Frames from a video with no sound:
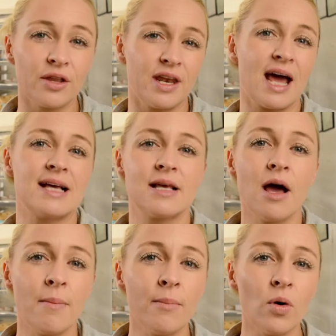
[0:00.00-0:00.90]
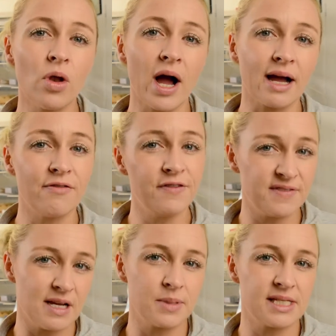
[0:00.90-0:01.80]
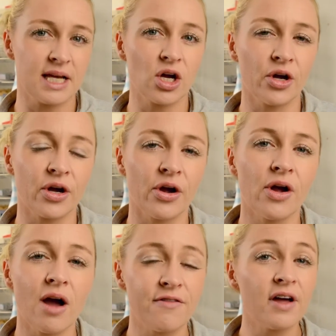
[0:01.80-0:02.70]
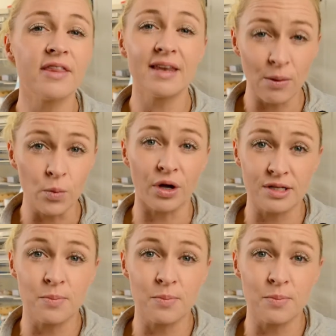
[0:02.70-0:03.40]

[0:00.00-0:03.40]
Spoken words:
that has more like a 15% cocoa. I find that works